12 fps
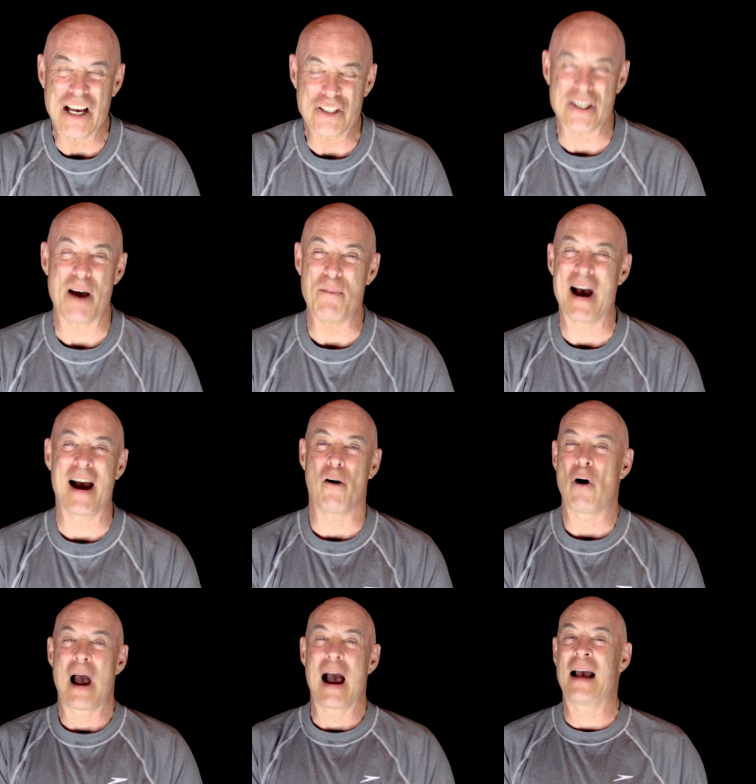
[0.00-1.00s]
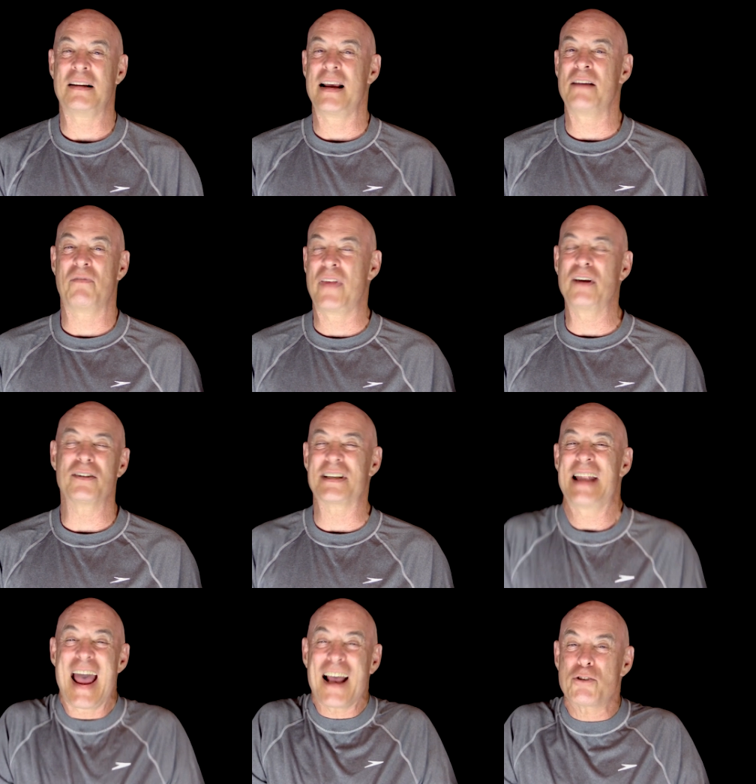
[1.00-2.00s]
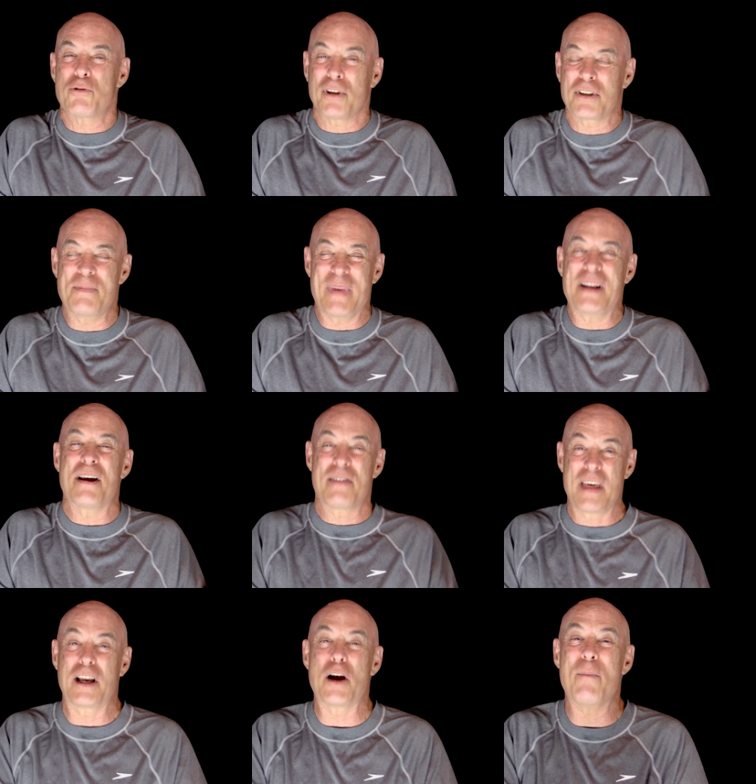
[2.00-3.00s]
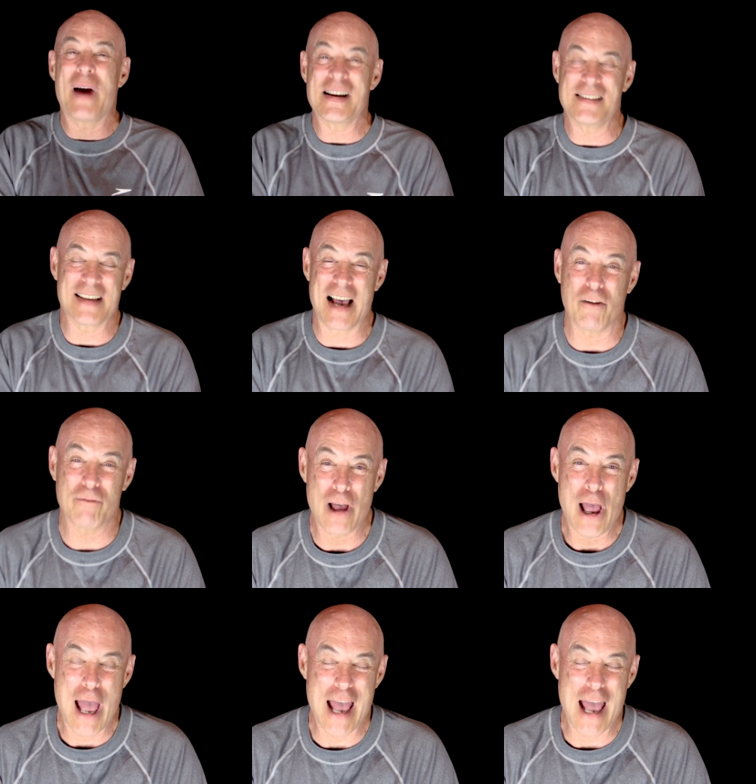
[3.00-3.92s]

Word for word: Somehow, I, it feels natural to me to think of myself